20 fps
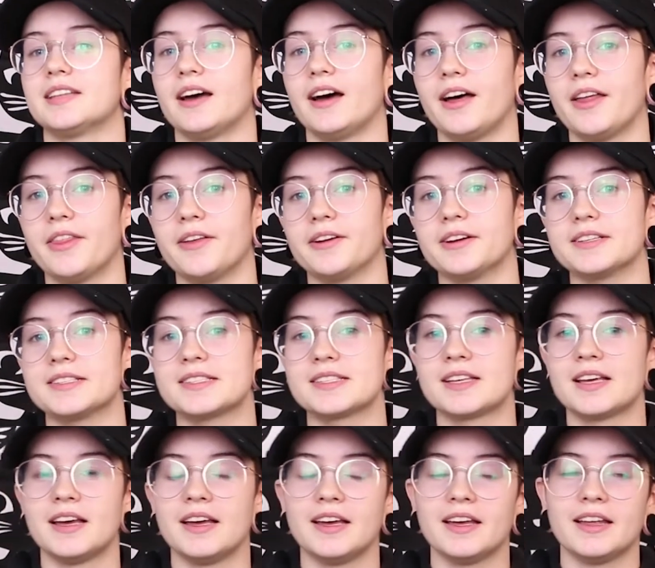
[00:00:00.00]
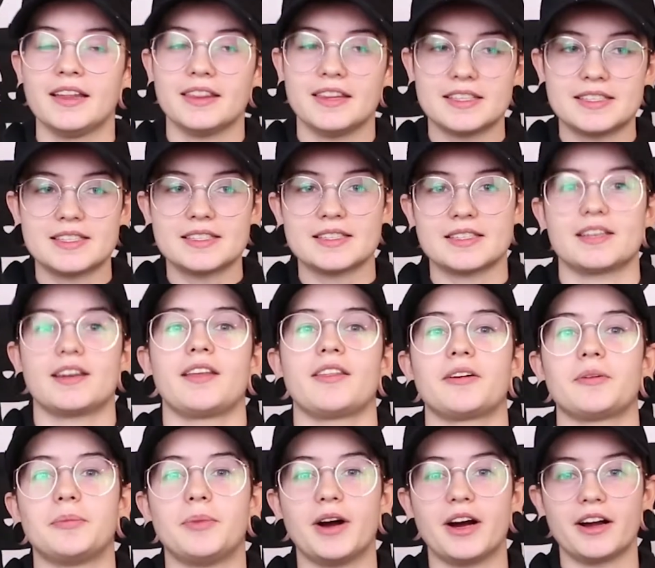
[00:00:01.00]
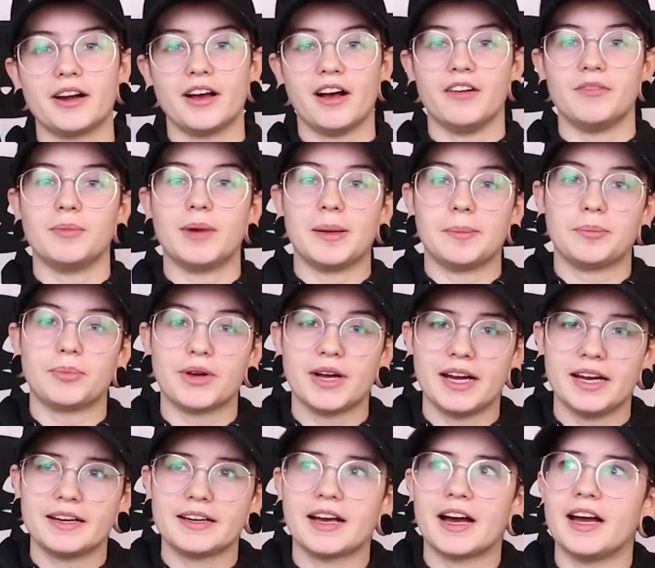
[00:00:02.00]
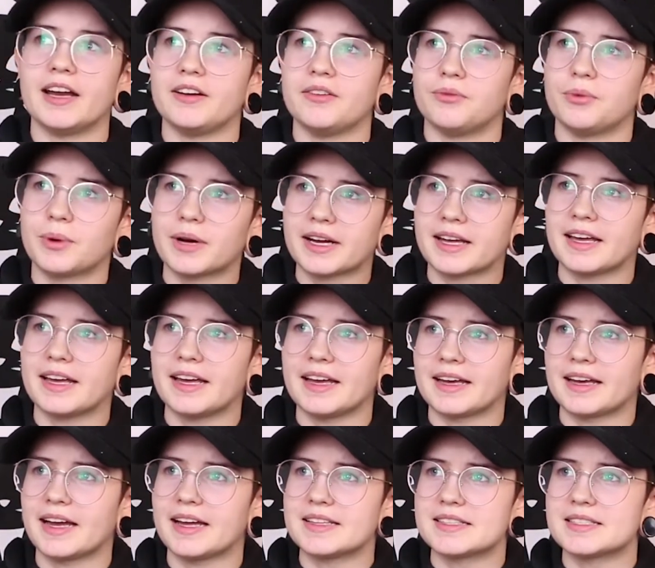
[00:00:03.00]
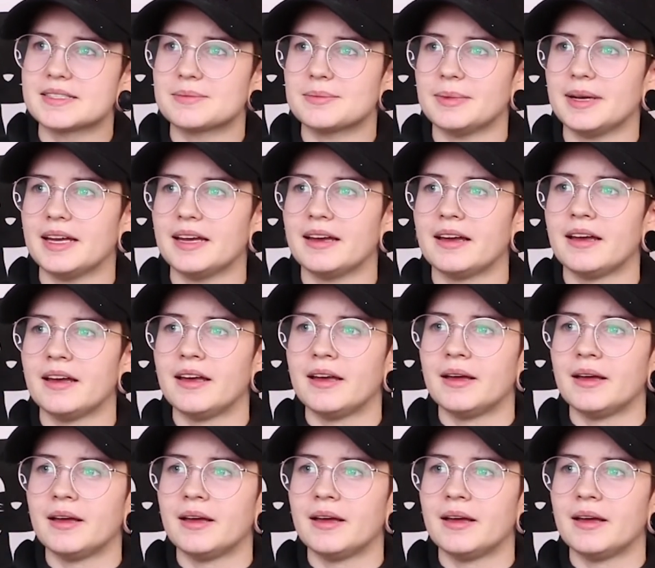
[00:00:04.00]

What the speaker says: to others. This is another part of my brain kind of working against me.